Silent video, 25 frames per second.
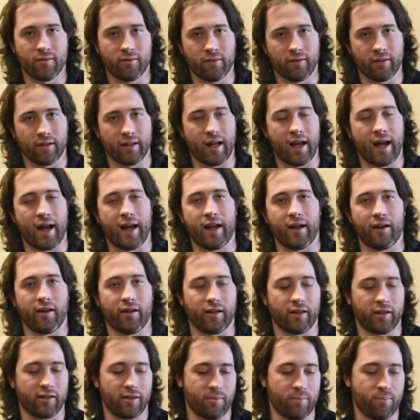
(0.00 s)
rely
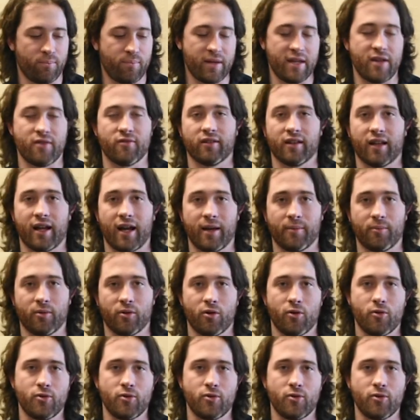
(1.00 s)
on it to be reliable,